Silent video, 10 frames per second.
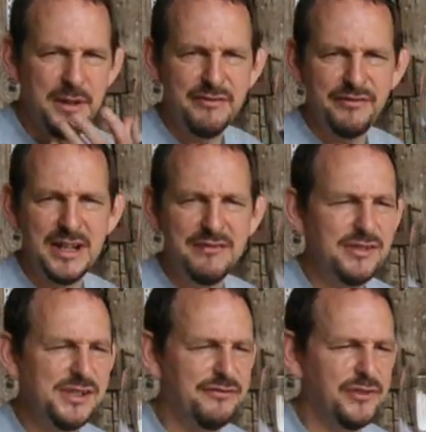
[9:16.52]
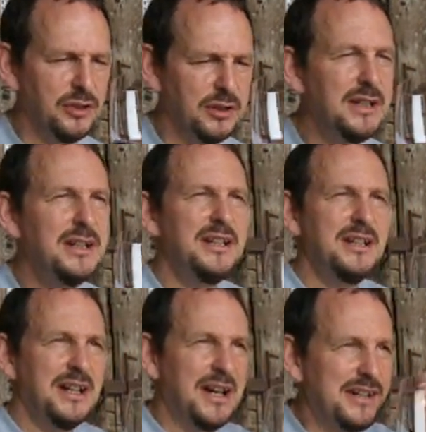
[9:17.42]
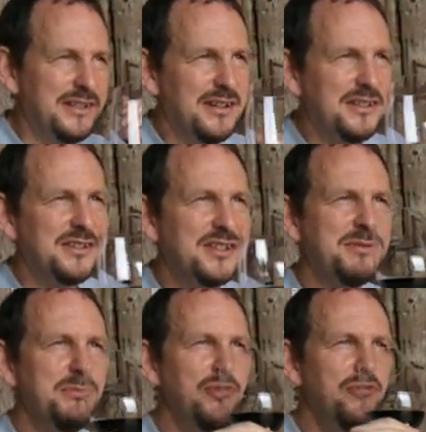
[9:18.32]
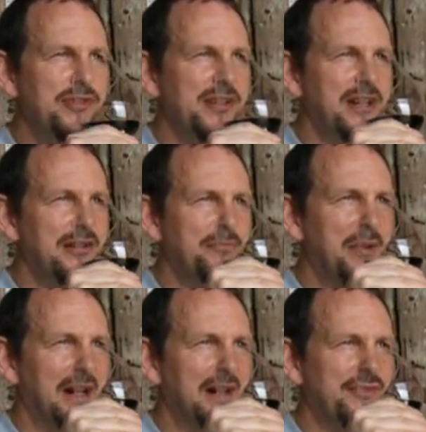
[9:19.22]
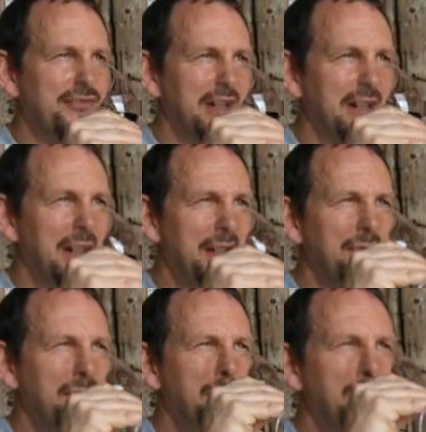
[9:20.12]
but the flavour is full, and it's nice and smooth as it goes back. Let's try it again.